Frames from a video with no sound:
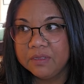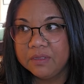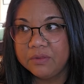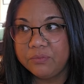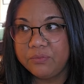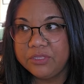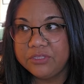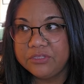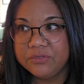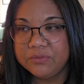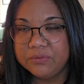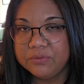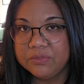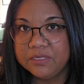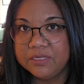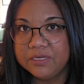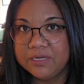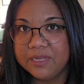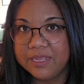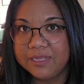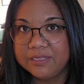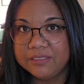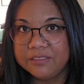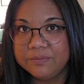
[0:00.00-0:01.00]
we do
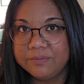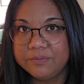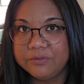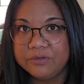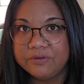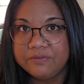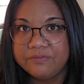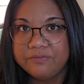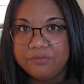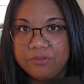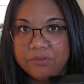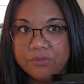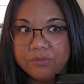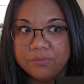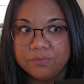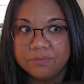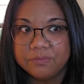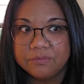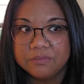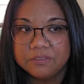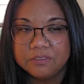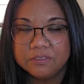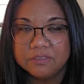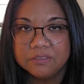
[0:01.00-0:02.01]
connect
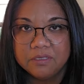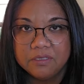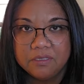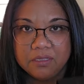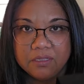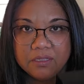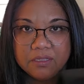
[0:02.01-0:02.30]
perfumes,